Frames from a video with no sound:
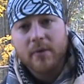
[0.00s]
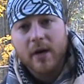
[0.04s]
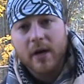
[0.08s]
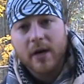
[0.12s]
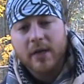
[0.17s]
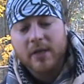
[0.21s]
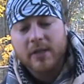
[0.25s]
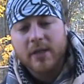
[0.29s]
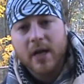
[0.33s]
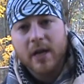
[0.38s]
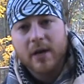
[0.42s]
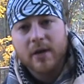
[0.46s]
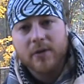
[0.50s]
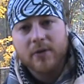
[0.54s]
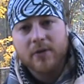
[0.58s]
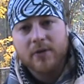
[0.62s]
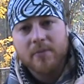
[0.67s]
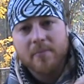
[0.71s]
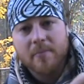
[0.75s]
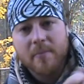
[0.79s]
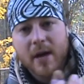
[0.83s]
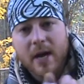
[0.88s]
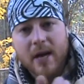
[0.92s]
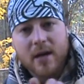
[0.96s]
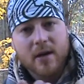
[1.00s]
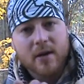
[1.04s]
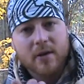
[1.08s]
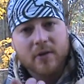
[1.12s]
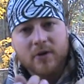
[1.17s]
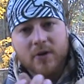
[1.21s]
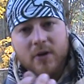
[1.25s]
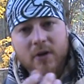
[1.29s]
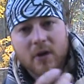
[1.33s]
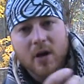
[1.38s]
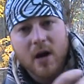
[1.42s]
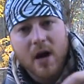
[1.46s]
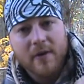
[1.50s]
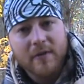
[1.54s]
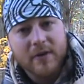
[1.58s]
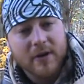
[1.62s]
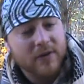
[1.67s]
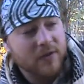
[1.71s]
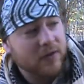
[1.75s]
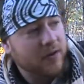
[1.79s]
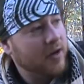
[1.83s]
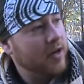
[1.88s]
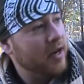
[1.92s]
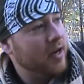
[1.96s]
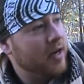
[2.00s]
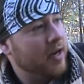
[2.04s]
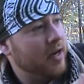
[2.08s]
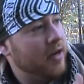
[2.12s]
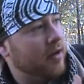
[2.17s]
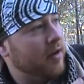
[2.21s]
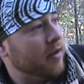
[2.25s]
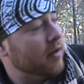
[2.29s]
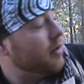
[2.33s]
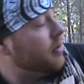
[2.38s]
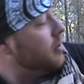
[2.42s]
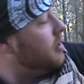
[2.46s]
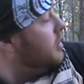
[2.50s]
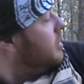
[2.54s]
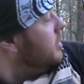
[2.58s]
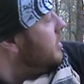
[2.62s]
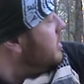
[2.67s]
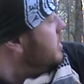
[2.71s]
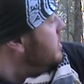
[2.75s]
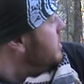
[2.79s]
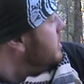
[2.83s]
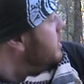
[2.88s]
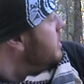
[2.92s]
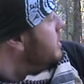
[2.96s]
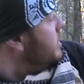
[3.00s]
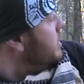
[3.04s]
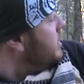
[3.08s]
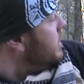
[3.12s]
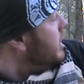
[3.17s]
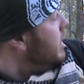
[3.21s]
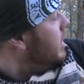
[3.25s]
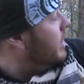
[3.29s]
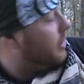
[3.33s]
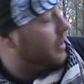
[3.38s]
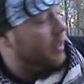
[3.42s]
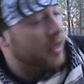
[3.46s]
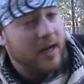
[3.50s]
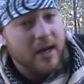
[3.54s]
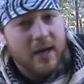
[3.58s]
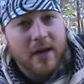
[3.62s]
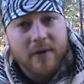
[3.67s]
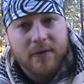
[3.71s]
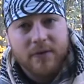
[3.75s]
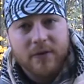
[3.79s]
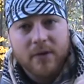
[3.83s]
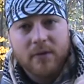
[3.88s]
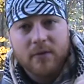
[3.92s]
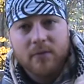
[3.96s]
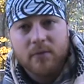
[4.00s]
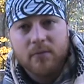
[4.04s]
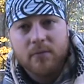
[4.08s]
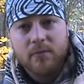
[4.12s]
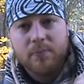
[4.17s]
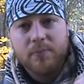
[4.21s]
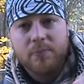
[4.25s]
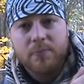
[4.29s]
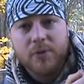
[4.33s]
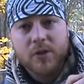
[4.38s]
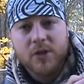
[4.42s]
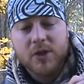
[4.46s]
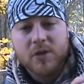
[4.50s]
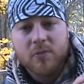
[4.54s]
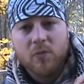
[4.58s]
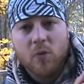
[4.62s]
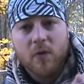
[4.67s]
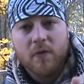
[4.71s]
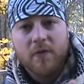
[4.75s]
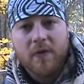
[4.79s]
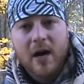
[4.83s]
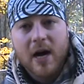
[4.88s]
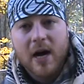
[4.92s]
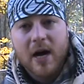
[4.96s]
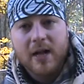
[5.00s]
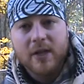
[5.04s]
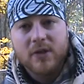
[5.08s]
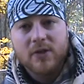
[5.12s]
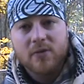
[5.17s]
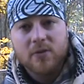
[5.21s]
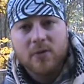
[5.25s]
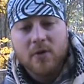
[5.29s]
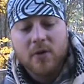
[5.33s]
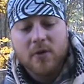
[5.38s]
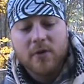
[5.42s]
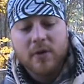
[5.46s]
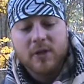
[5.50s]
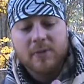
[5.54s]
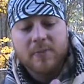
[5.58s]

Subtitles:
I just got to do some maintenance. You know, obviously I need to get leaves and put some more vines through.